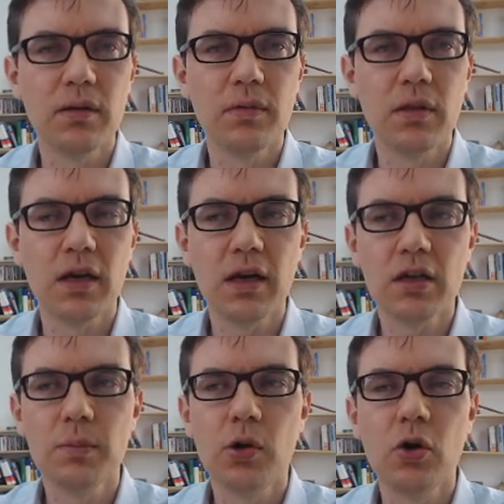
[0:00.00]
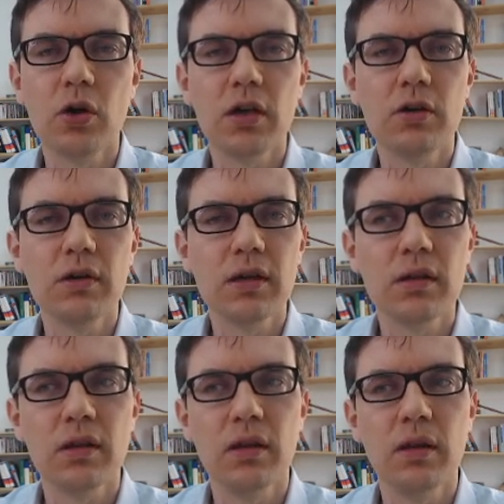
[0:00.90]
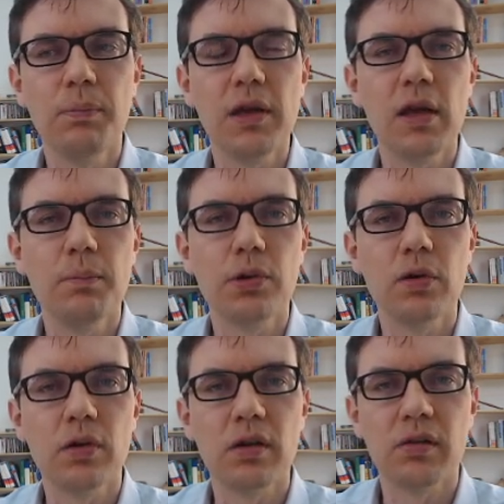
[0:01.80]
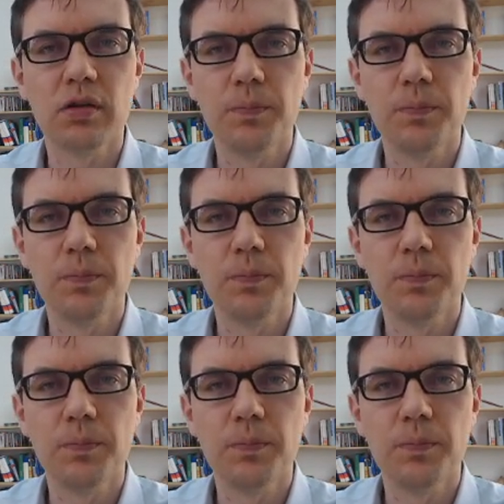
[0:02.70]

The customer order triggers the picking process.